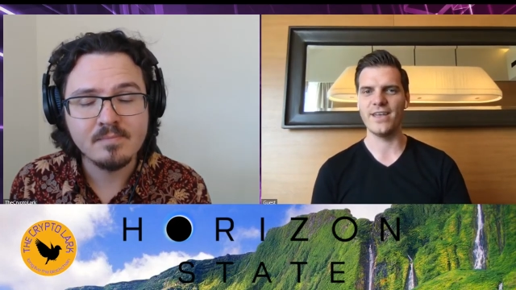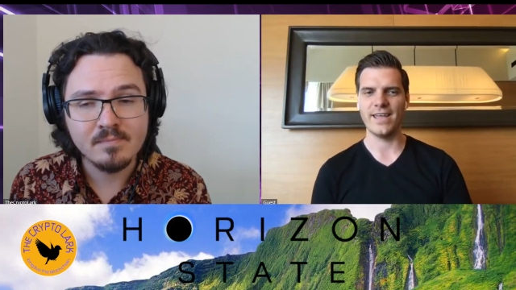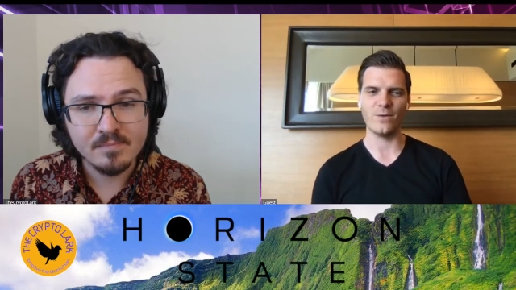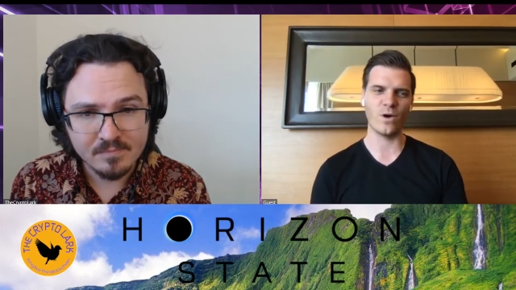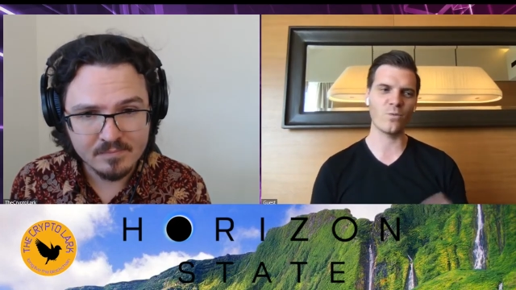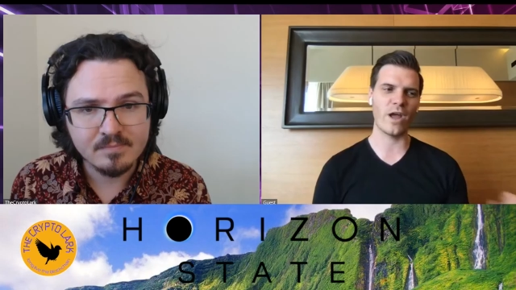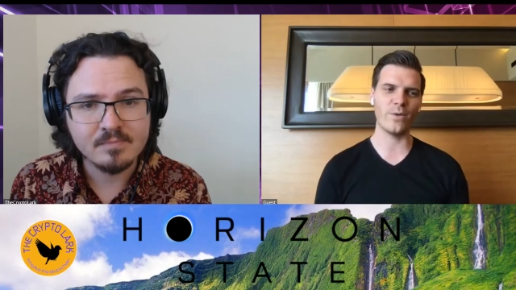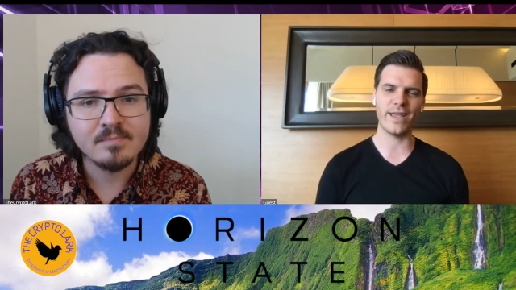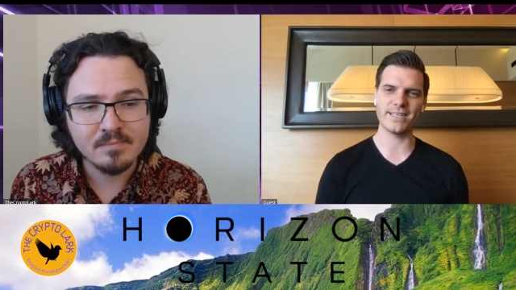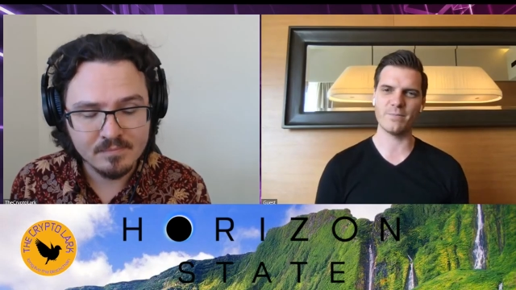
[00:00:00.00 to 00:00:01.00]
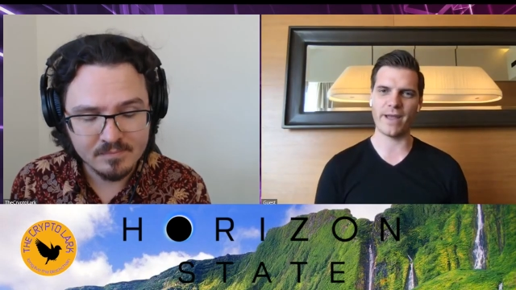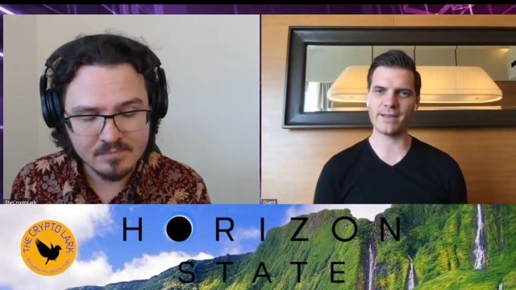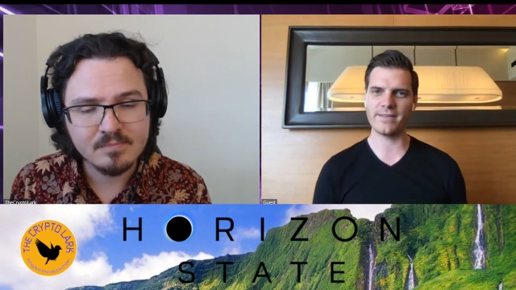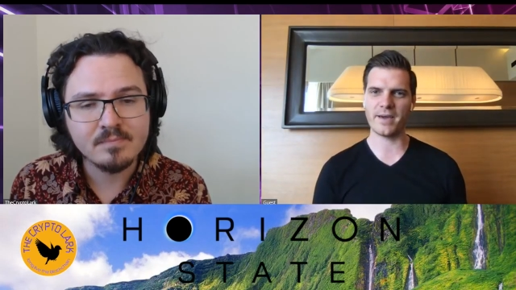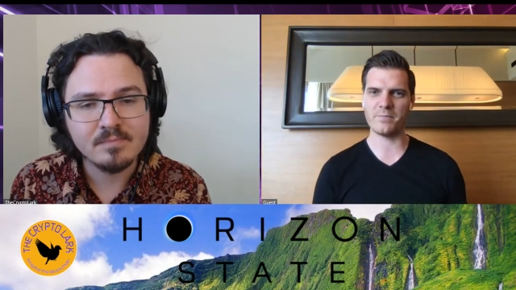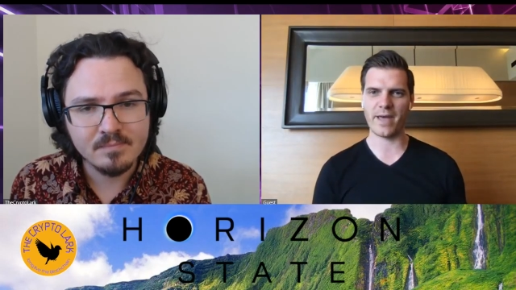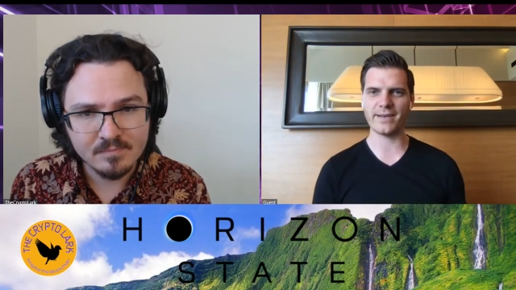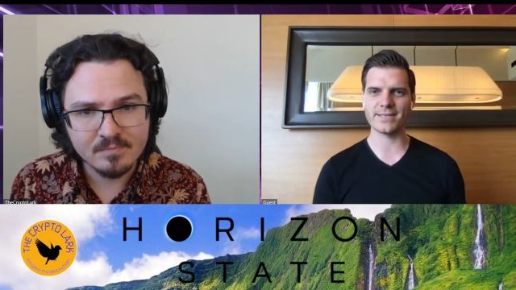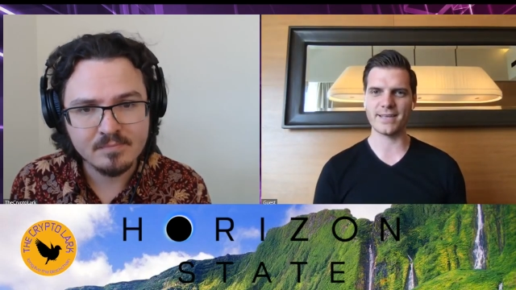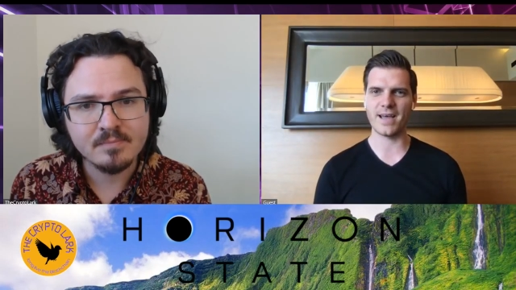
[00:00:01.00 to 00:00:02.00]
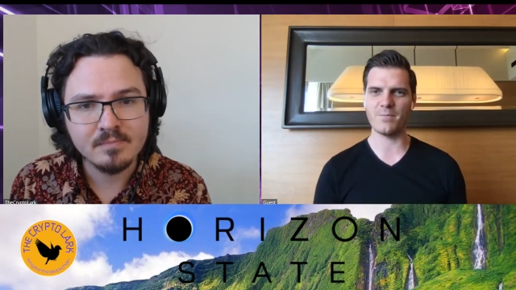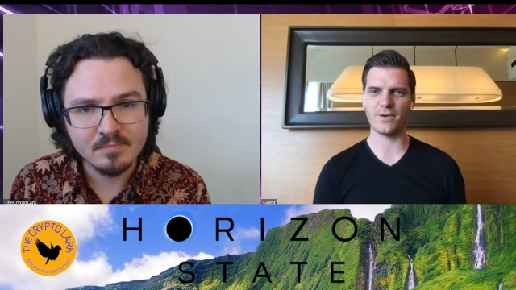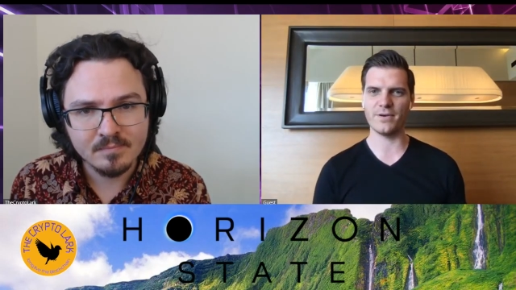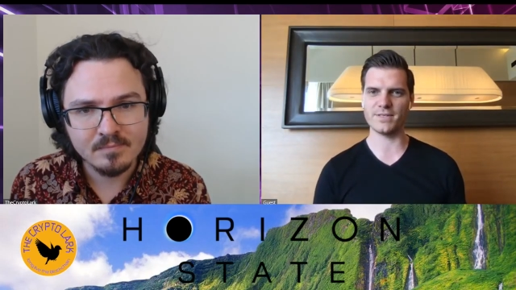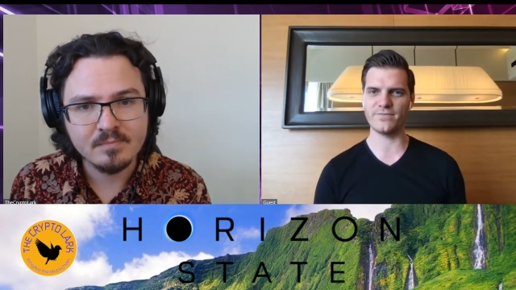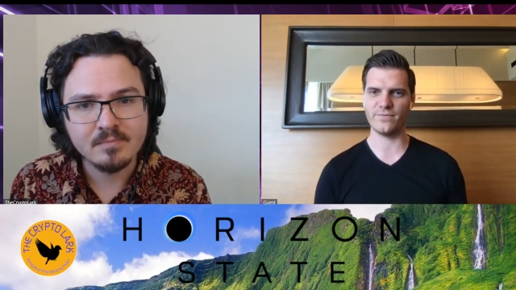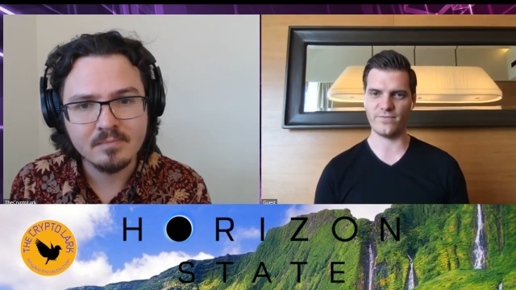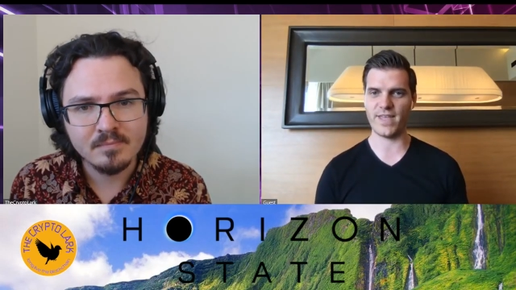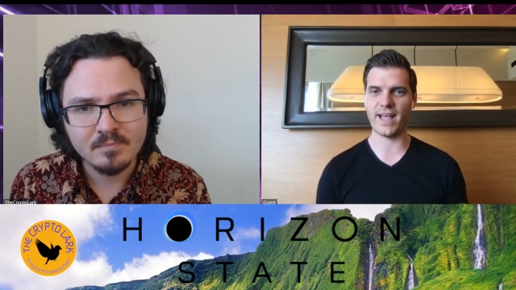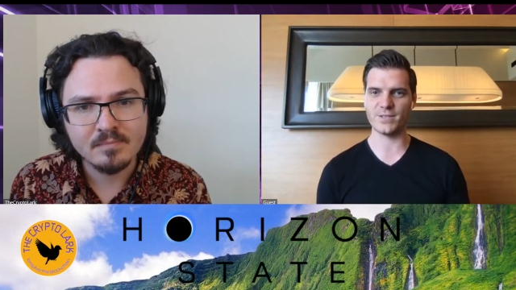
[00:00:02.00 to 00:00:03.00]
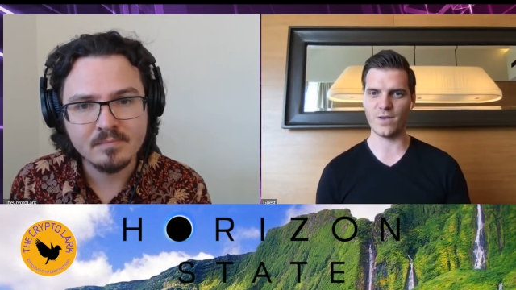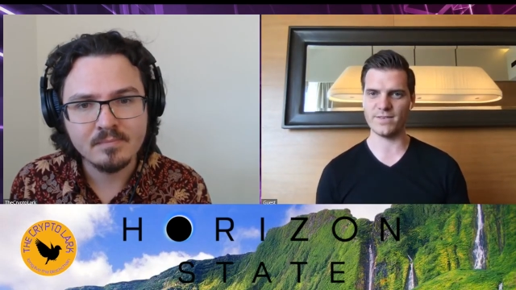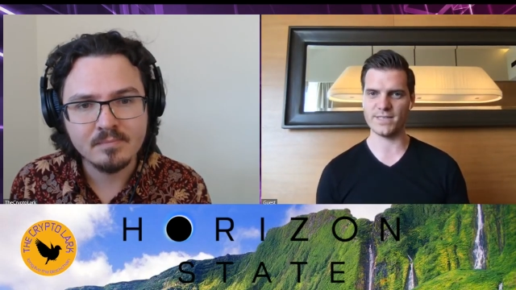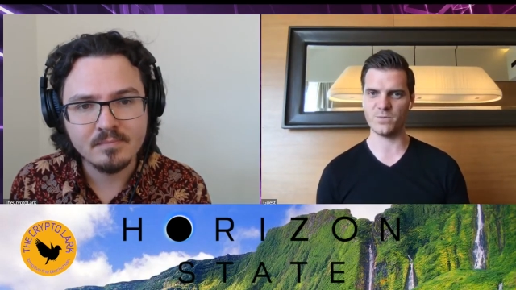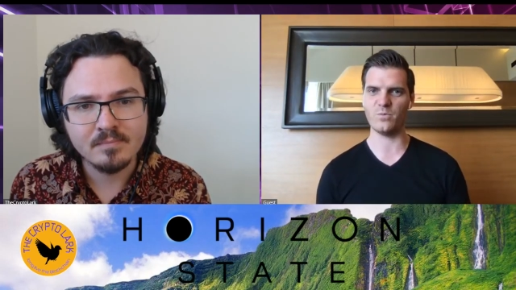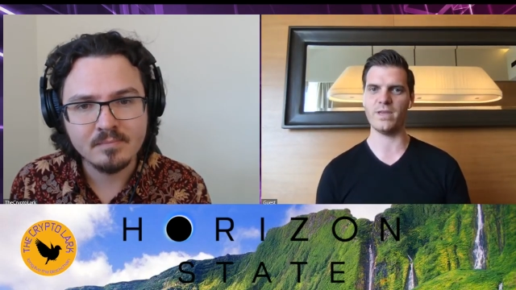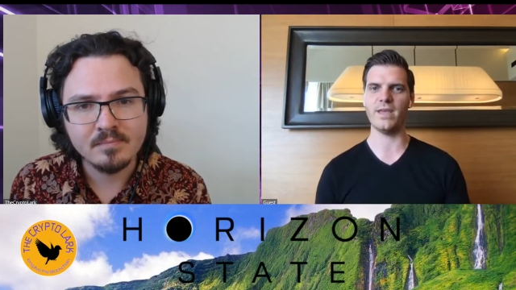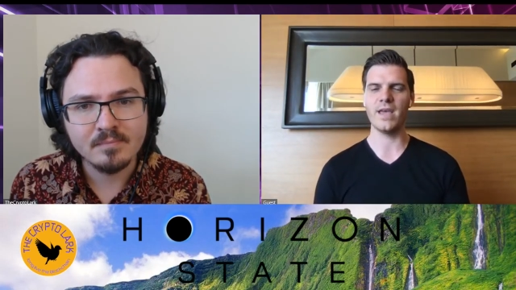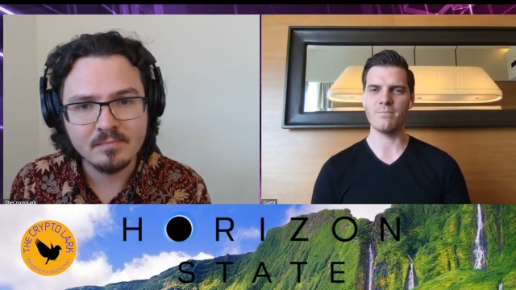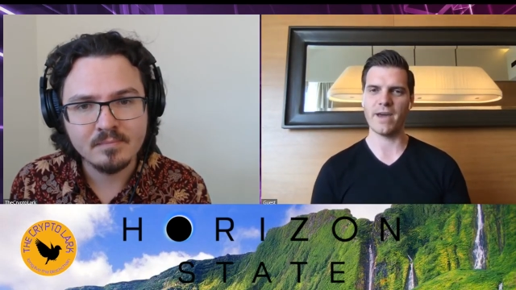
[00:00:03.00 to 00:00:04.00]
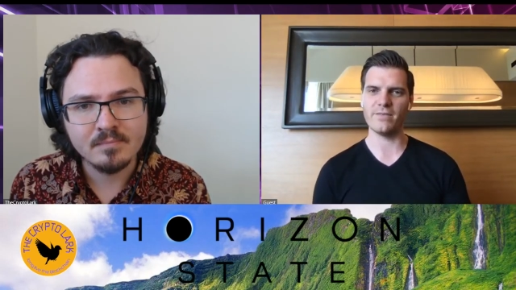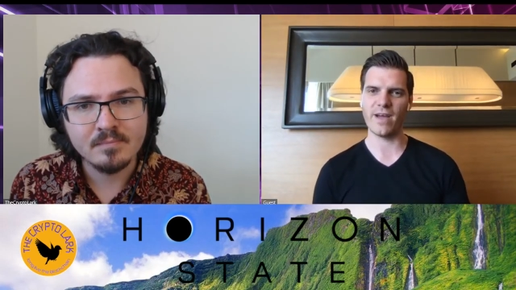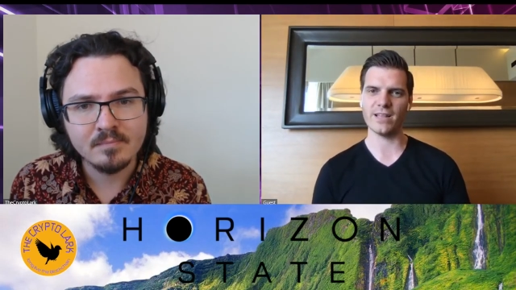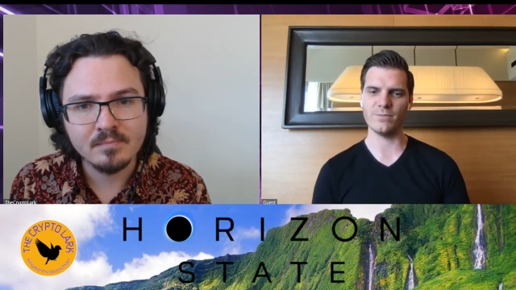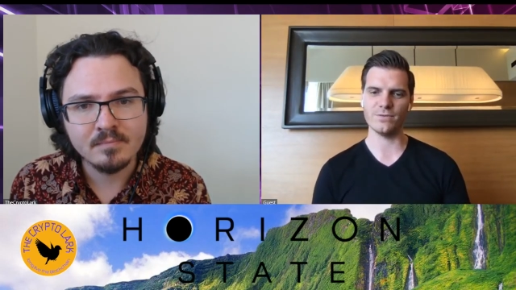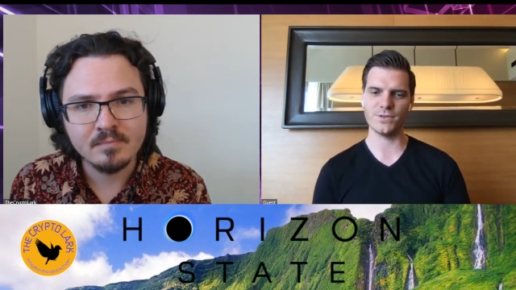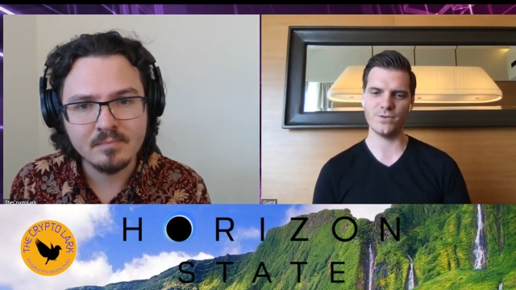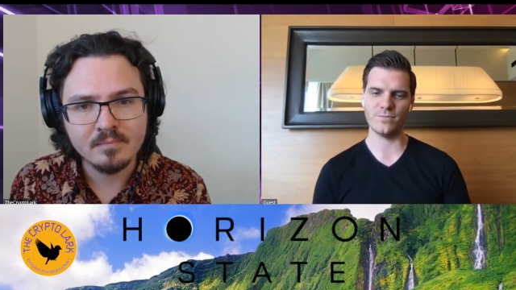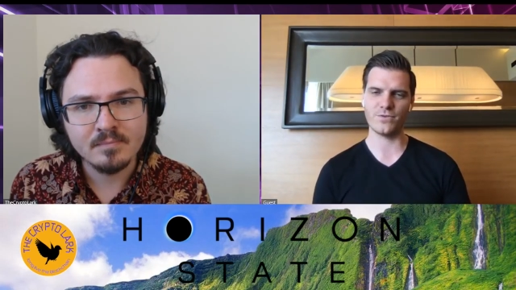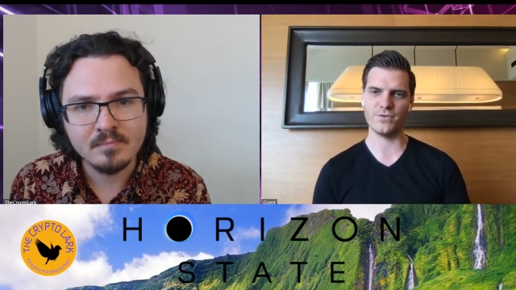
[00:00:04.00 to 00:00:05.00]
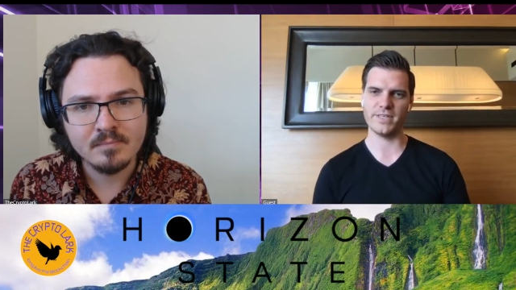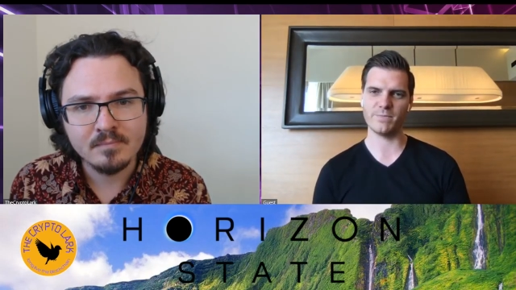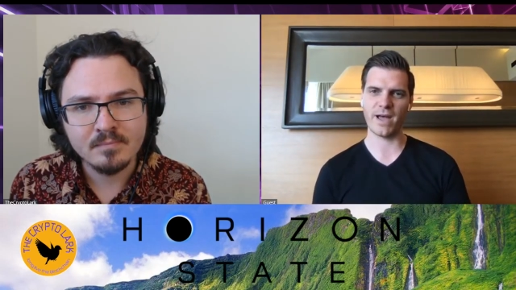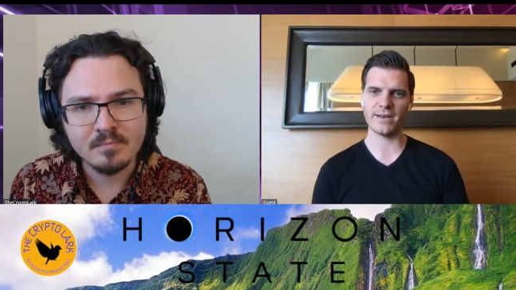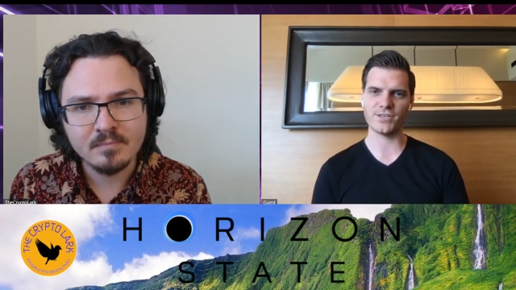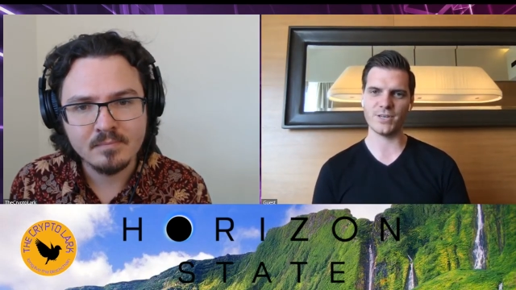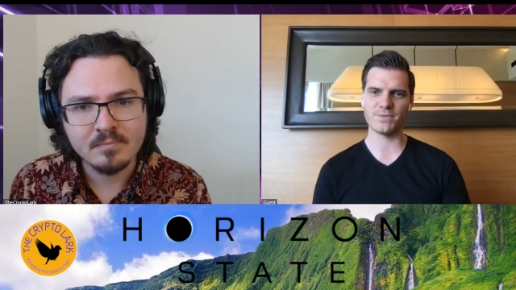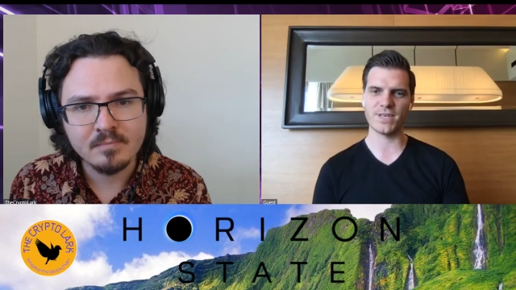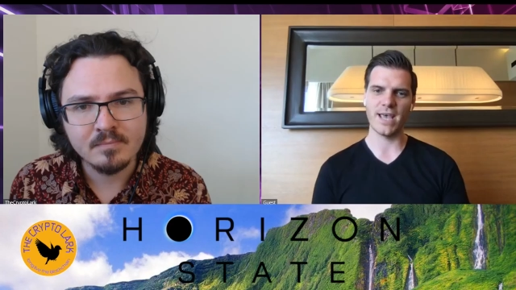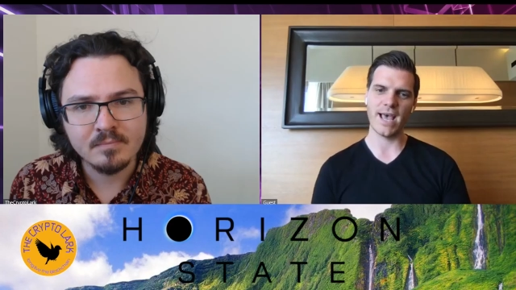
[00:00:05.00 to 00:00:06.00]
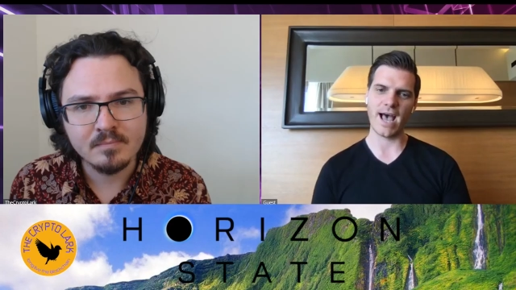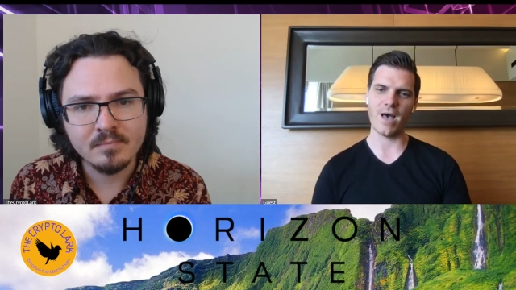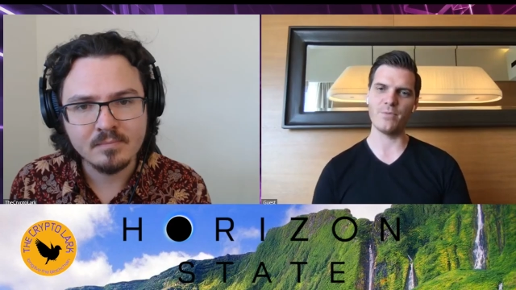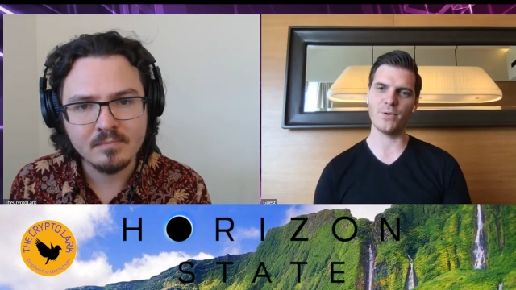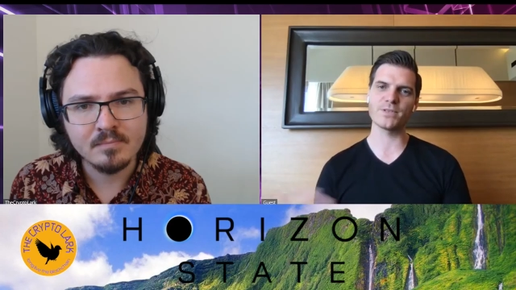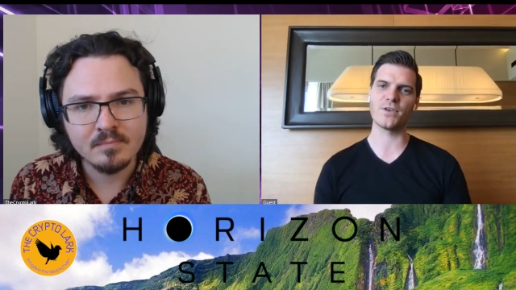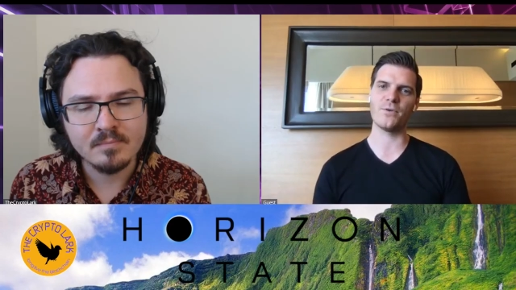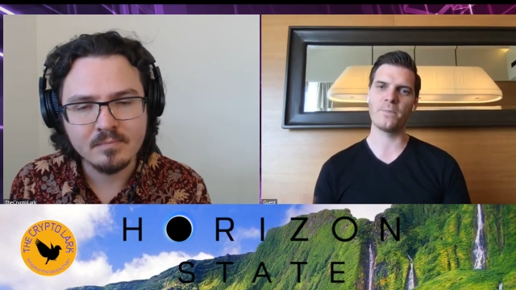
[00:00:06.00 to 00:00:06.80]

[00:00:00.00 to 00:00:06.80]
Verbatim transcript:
Speaker 1: in one way we get to bank the unbanked because fiat services will be made available to them through these partnerships, uh, but also